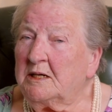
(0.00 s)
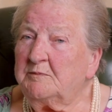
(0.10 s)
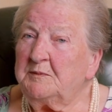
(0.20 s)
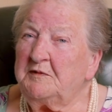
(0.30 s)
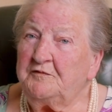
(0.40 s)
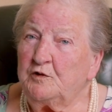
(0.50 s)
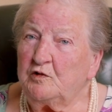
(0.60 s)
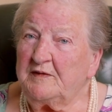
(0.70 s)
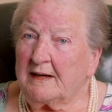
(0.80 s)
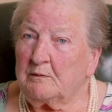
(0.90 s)
but before
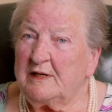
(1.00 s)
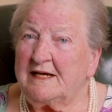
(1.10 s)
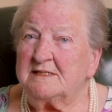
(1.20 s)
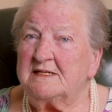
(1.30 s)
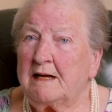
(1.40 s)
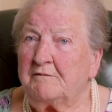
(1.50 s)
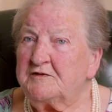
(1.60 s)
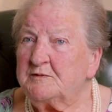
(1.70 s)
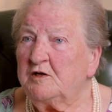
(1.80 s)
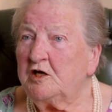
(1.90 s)
that we had to have
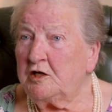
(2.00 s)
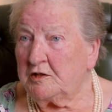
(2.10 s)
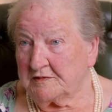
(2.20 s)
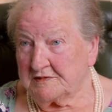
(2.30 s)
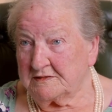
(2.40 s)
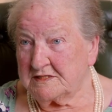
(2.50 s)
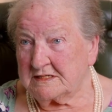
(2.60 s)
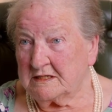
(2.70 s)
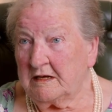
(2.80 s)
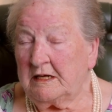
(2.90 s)
some curtains.